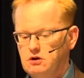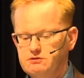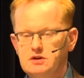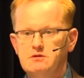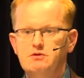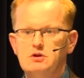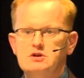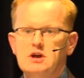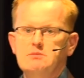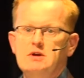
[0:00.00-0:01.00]
it's often the
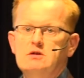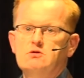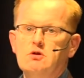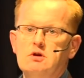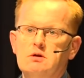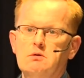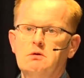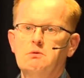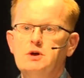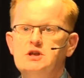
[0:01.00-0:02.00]
first time they talk
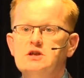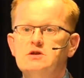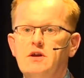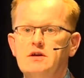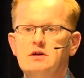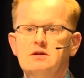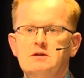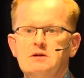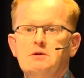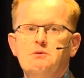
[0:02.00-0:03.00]
with each other
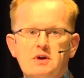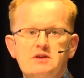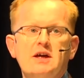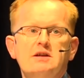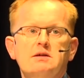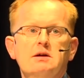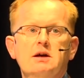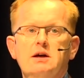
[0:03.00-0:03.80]
with that